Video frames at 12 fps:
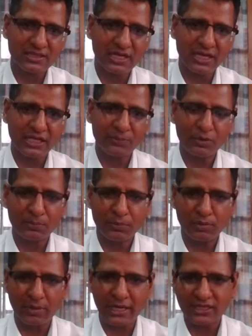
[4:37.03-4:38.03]
and if we
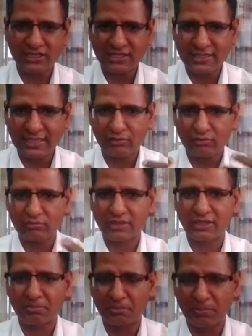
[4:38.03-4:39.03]
provide a sound
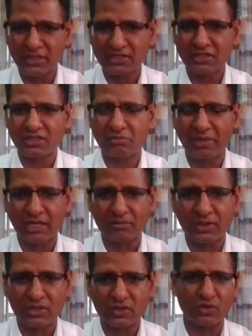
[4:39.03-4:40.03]
and better
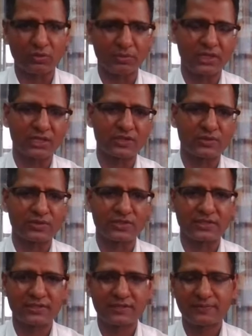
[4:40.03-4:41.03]
environment to human
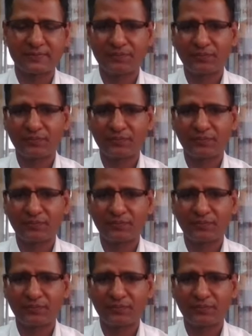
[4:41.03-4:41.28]
resources,